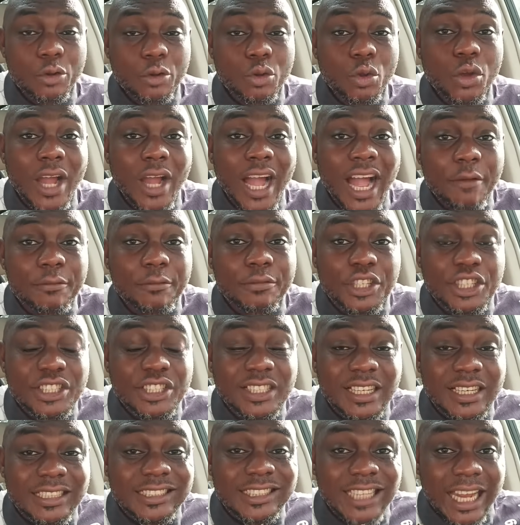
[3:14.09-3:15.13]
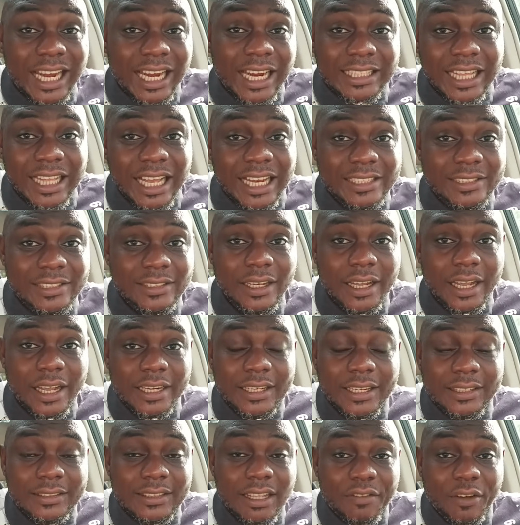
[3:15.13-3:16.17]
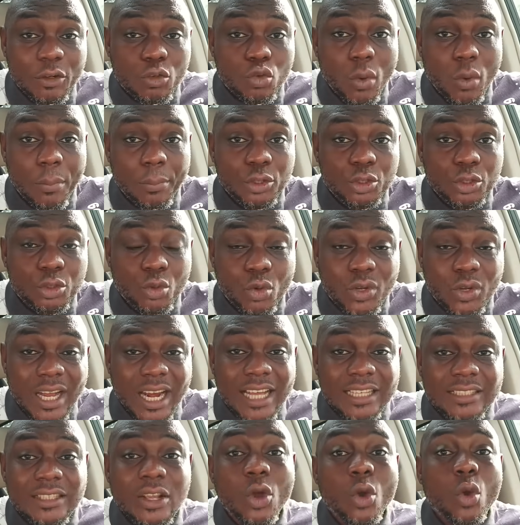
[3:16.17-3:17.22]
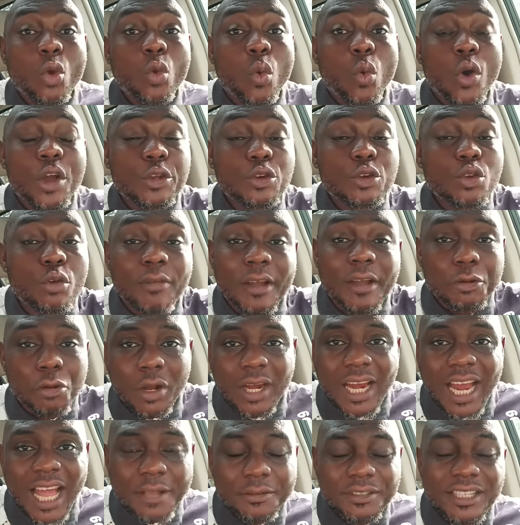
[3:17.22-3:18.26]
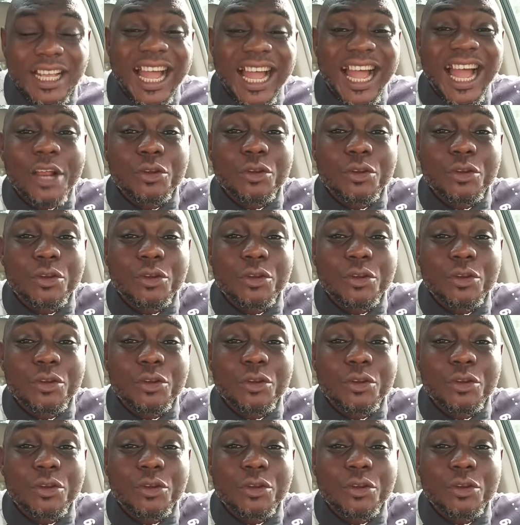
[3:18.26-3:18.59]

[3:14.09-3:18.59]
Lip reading: You have these charlatans, these never do a political class, walking over your lives,